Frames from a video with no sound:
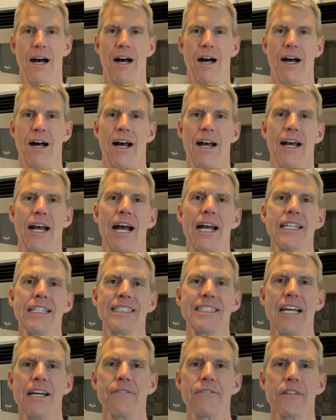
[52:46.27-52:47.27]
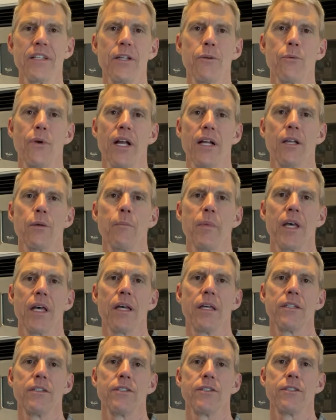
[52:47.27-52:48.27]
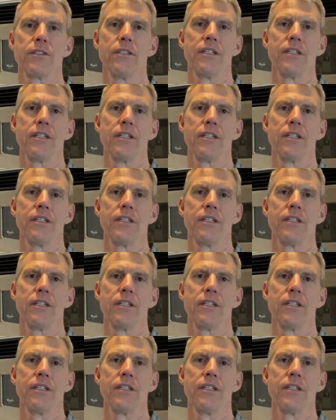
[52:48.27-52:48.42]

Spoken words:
I definitely recommend